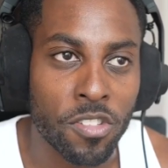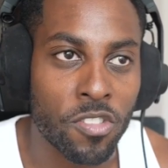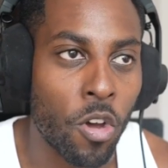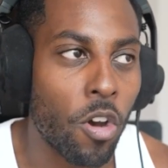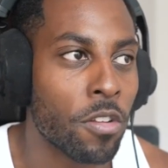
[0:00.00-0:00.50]

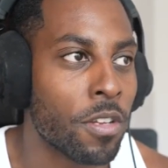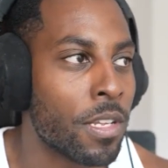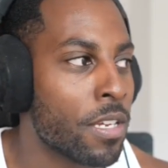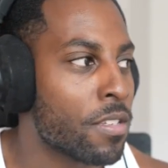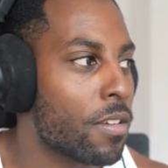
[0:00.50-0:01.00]
not on the
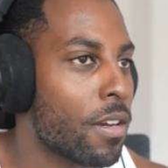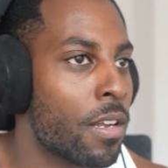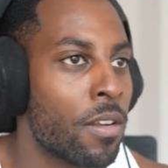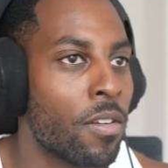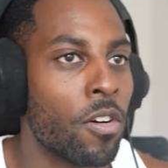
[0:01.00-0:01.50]
desk
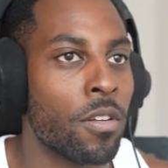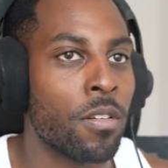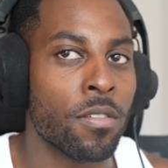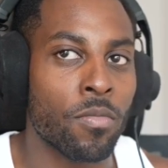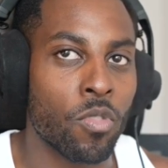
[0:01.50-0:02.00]
and
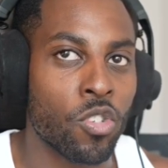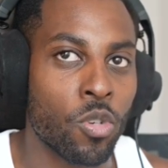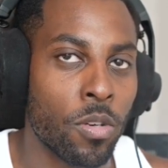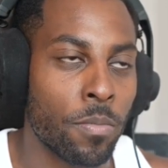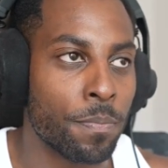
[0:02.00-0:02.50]
on, what do you
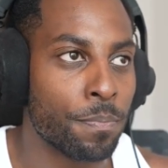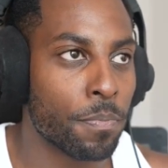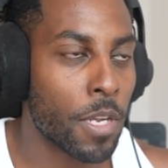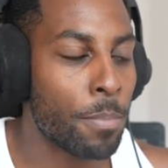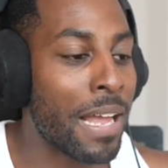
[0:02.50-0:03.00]
call them,
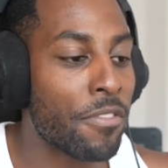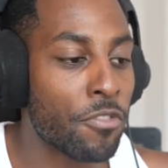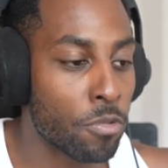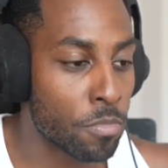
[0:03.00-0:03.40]
platforms.